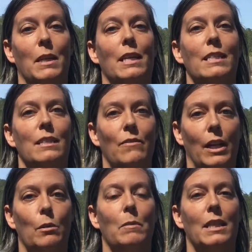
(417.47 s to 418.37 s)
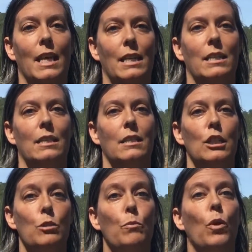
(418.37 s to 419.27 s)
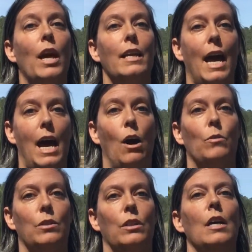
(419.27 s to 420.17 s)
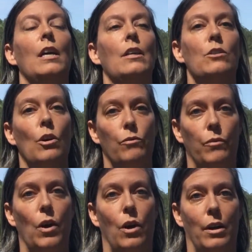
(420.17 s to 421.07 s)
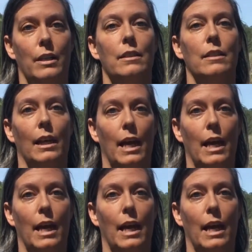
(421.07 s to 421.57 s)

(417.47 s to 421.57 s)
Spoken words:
because development then doesn't spread out so far into the